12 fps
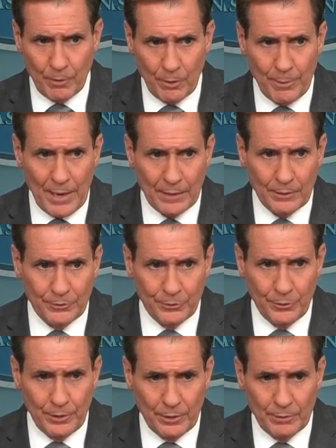are back on
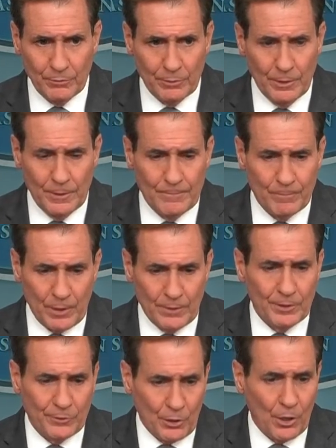duty, and
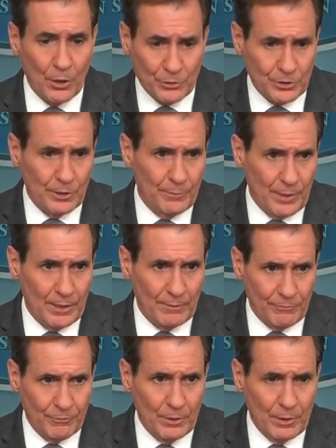that there are some that
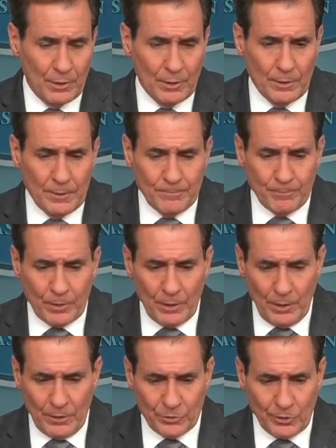have
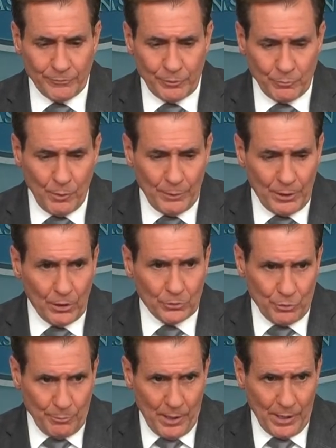suffered what we call
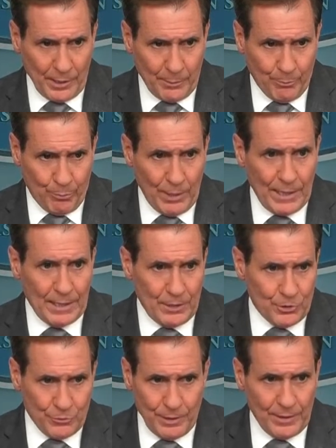traumatic brain
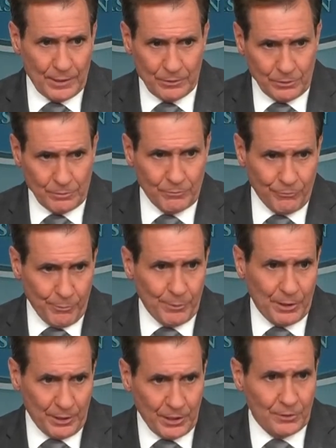injury. That's from
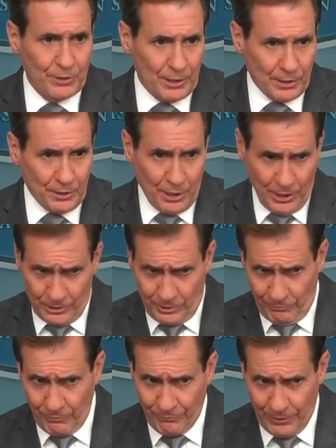the
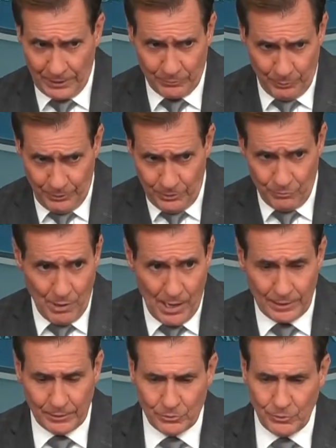concussive effect when these
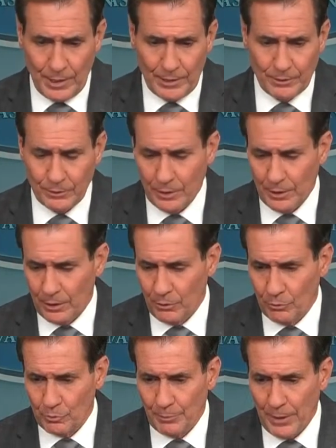rockets land
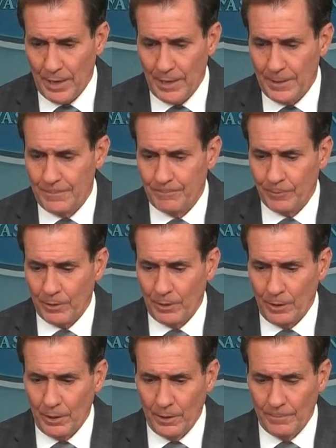close by,
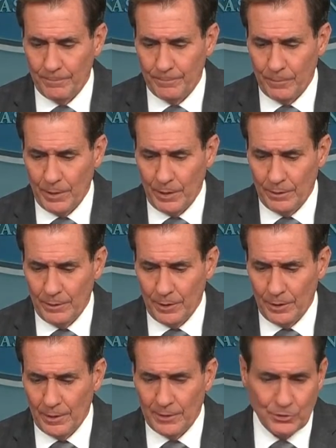
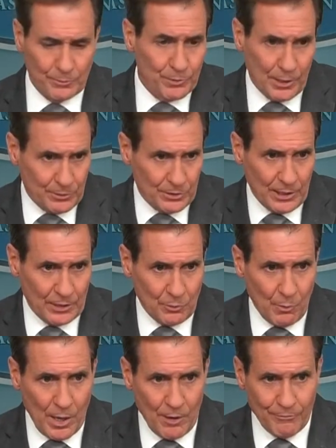and sometimes it takes a
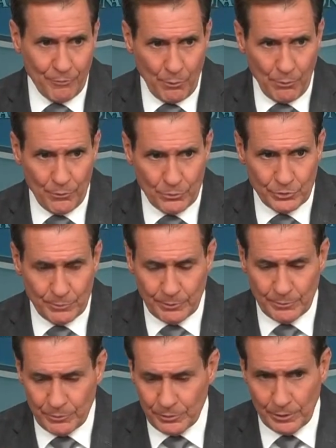while for those
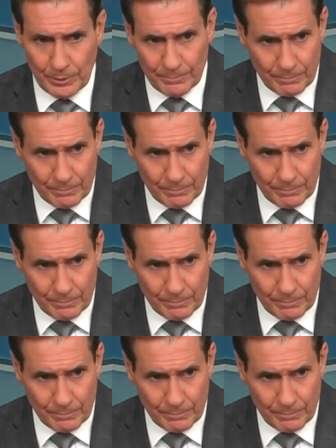symptoms to